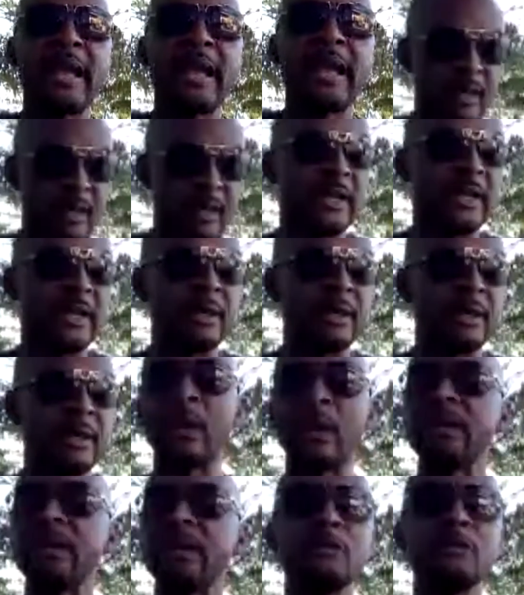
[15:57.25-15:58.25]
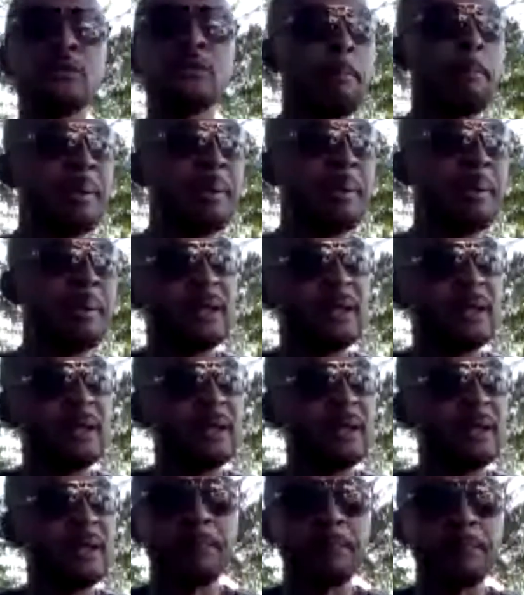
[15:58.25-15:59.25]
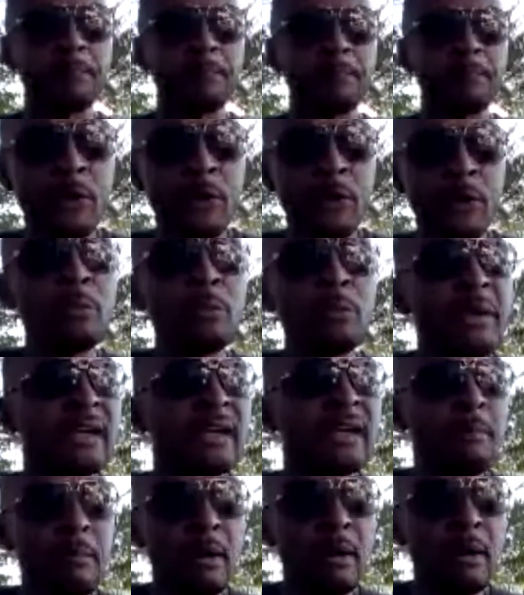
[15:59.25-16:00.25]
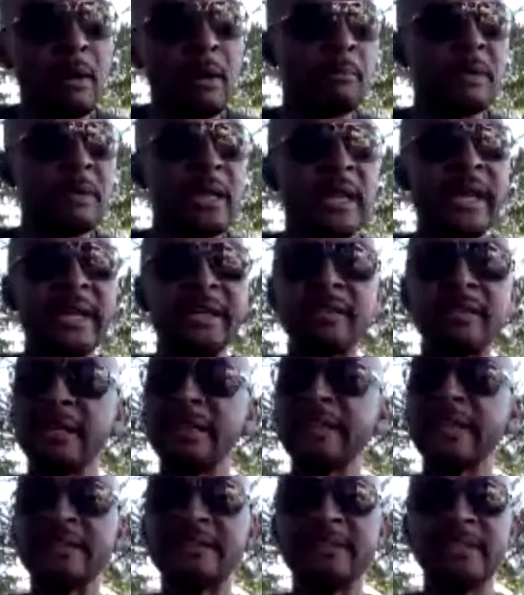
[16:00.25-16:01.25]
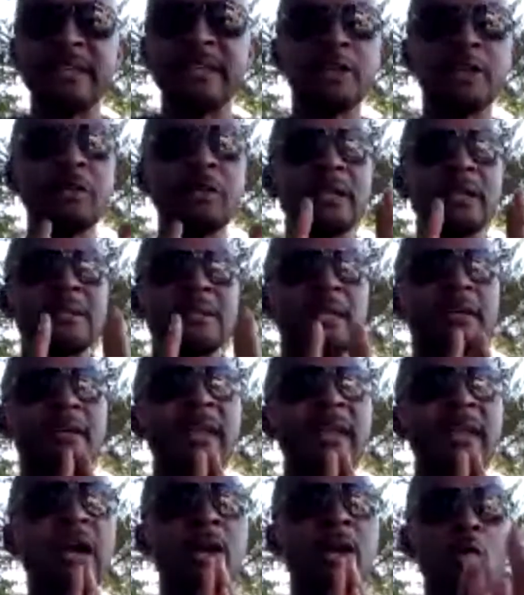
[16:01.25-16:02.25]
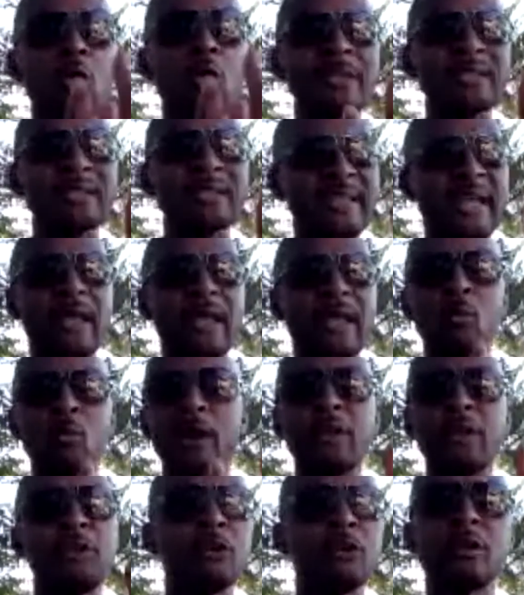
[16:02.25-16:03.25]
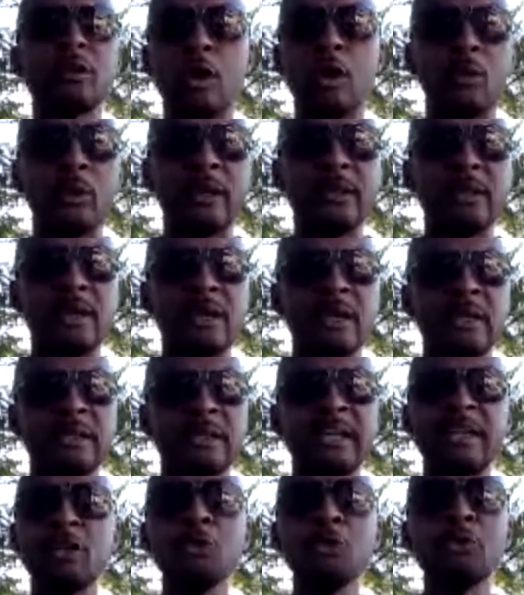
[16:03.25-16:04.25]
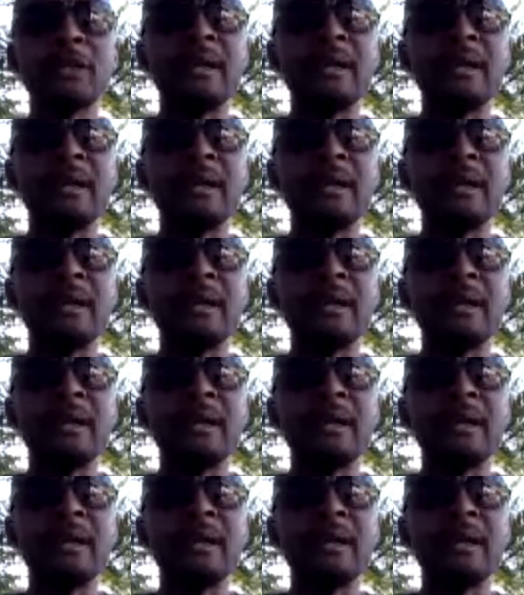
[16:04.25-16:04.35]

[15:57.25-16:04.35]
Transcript: them in, waiting for you to pick them up. And when you pick them up, and then they tell you that they're not going the same way you're going, then you get